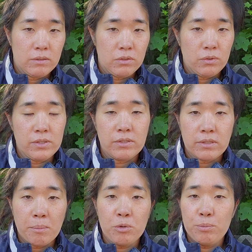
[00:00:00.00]
So this
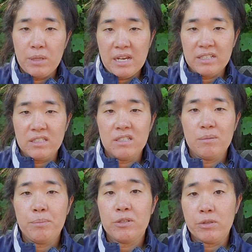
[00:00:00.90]
double-blind
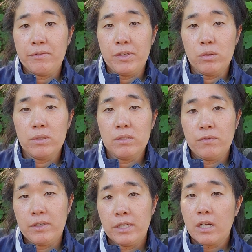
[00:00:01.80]
peer review is
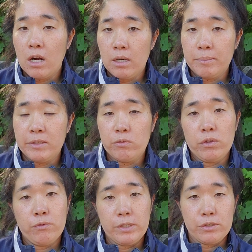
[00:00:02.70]
very common
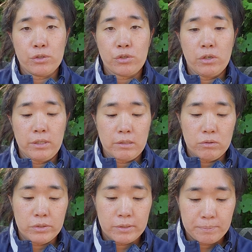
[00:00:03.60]
with research
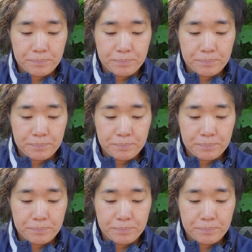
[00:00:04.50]
articles.